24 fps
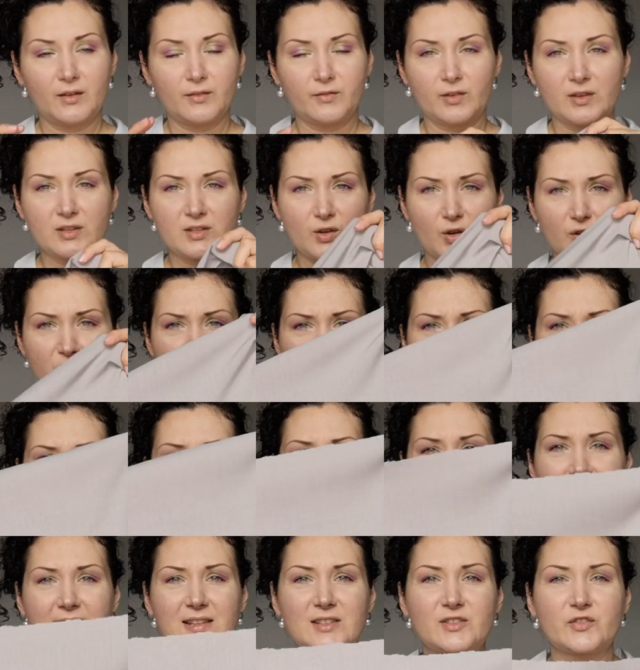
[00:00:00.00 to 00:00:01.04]
viscose
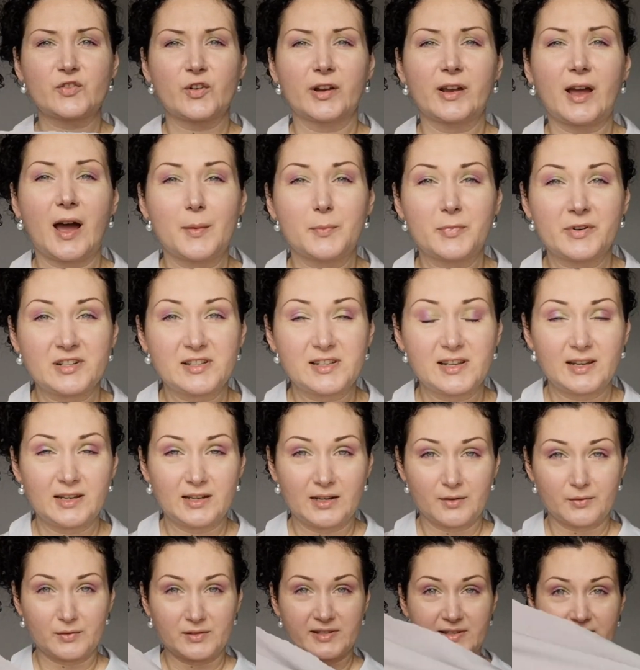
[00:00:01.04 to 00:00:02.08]
polyester gabardine,
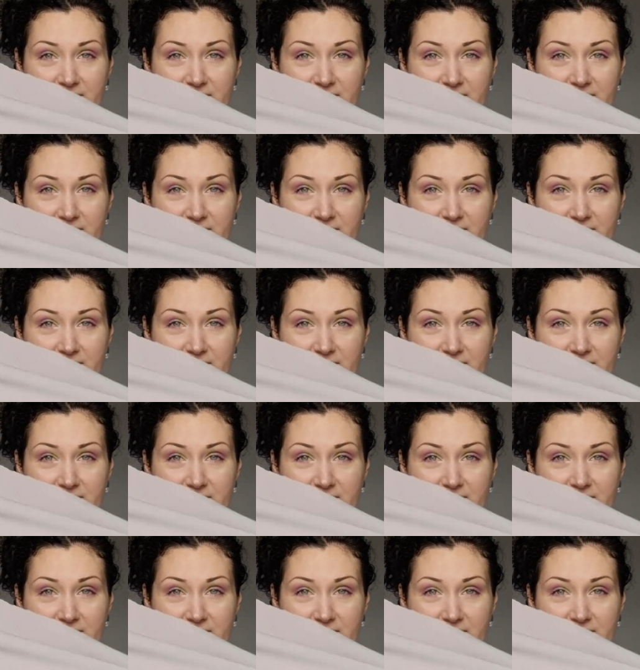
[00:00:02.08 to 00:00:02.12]
I would